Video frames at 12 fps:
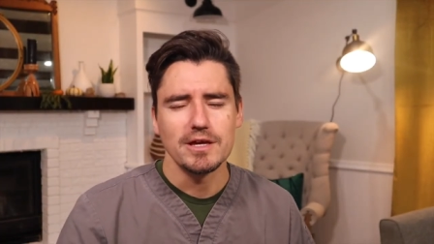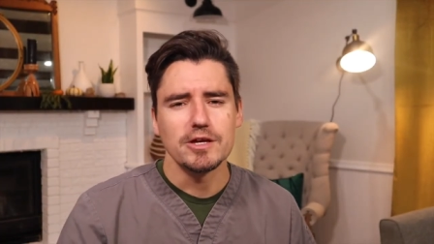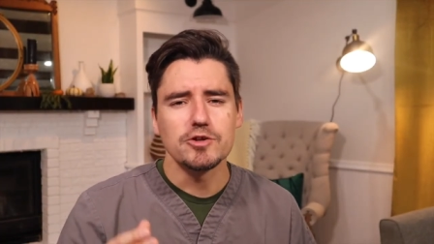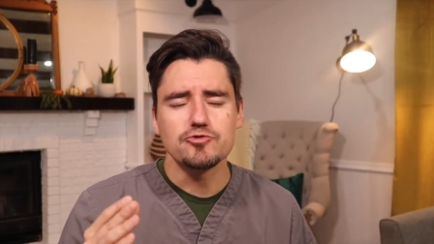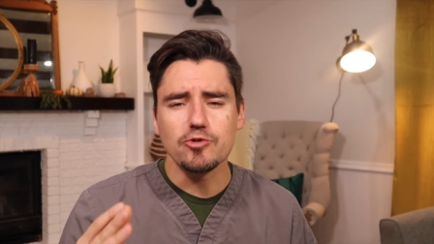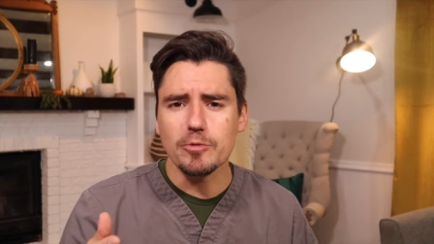
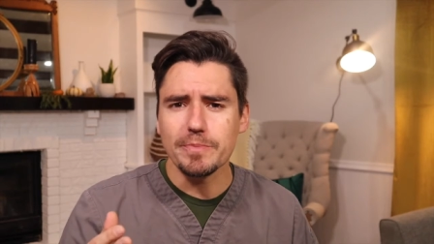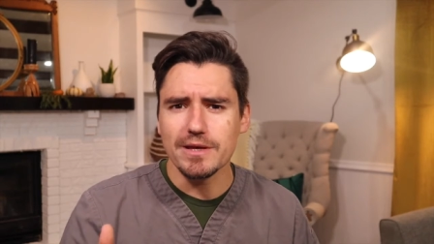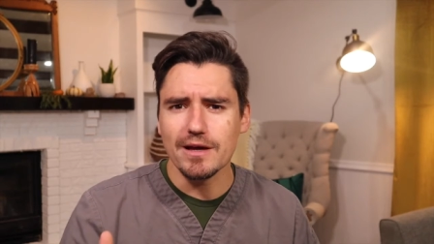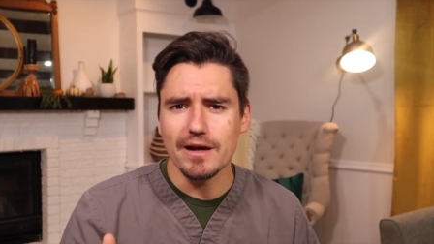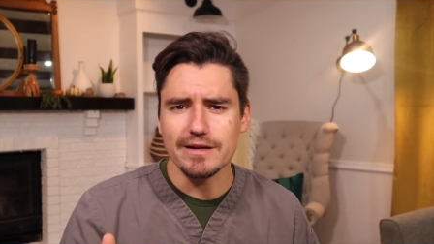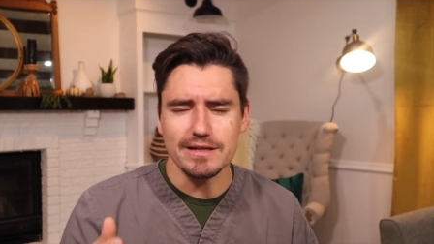
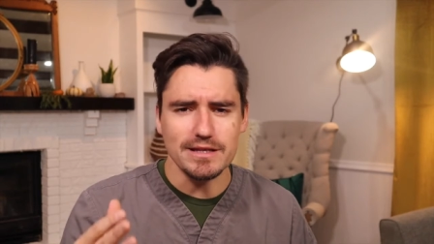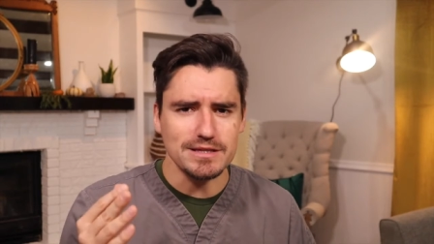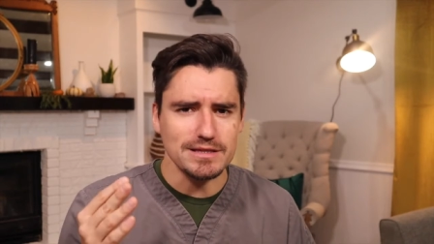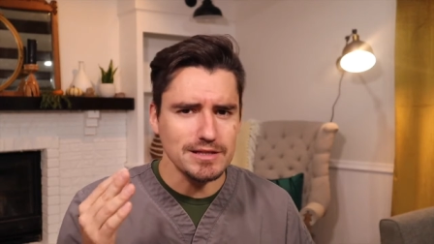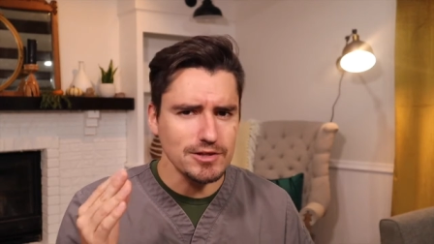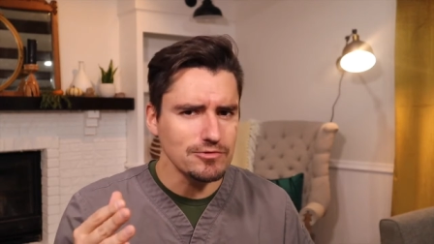entropion
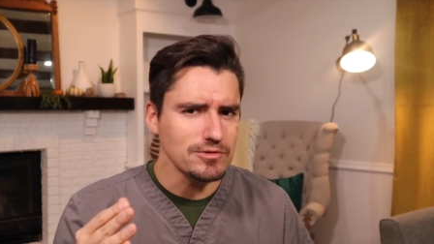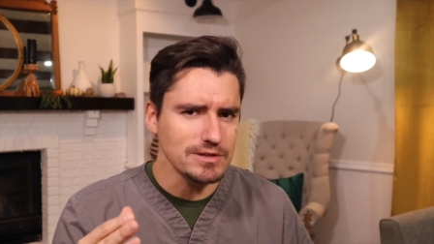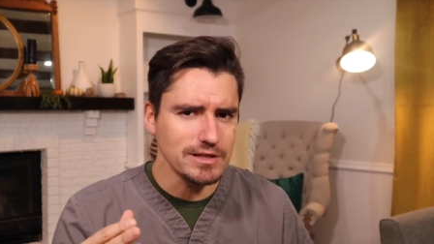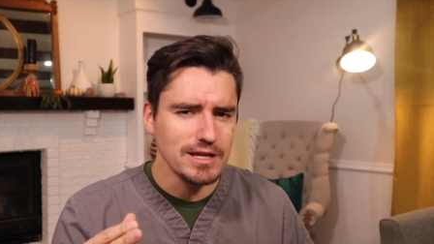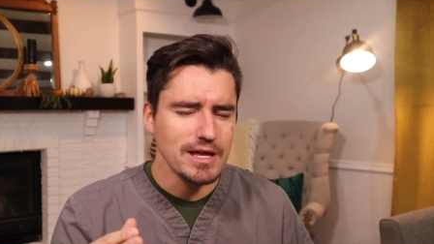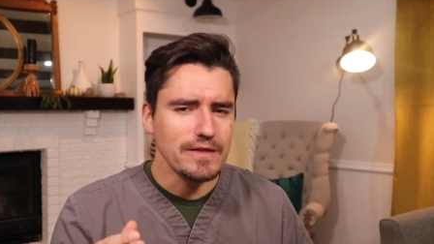is
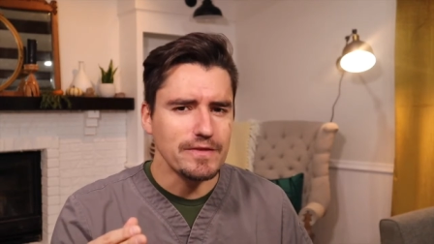literally